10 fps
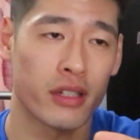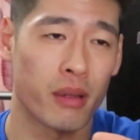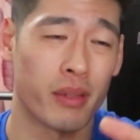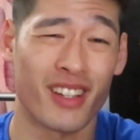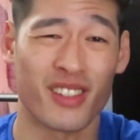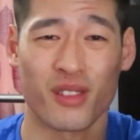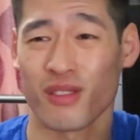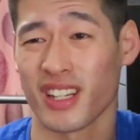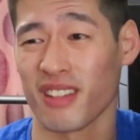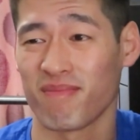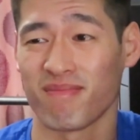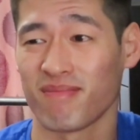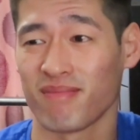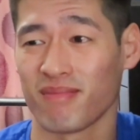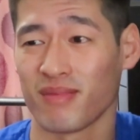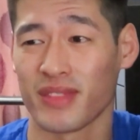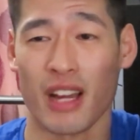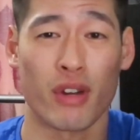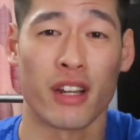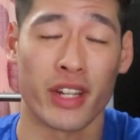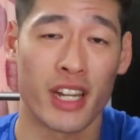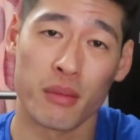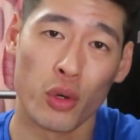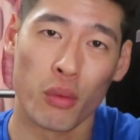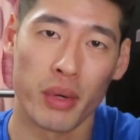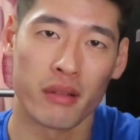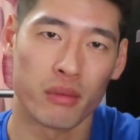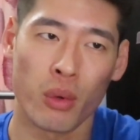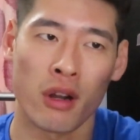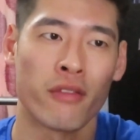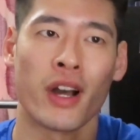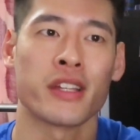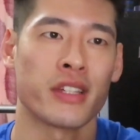I mean, it's not really that relevant anymore, but wear a visor